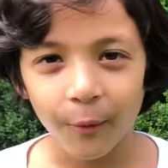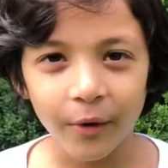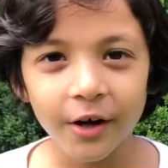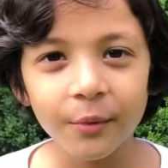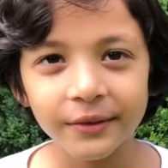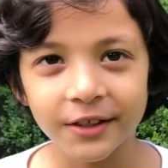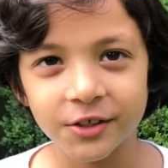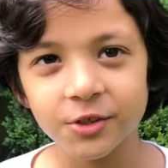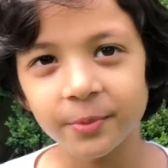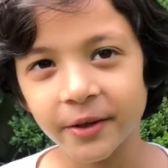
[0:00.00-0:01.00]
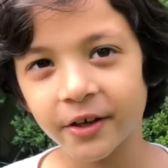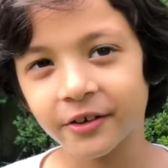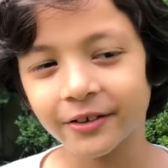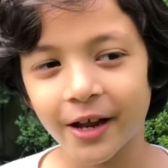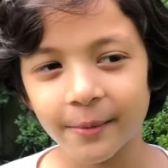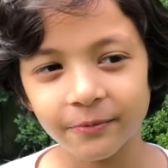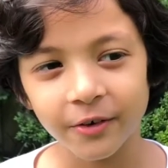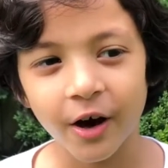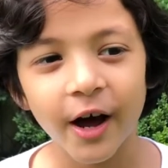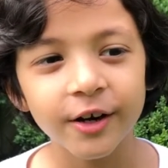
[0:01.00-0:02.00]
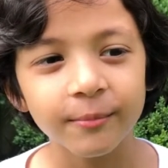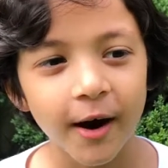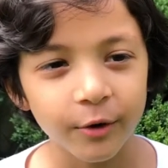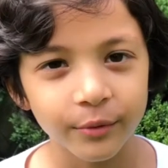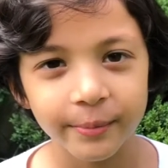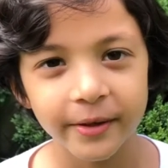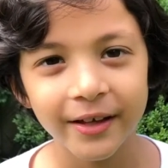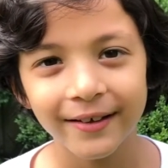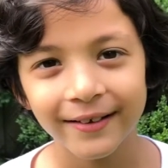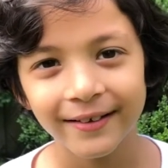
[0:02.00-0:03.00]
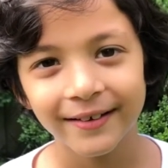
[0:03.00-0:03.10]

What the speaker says: I wonder what the superhero name for Hanuman would be.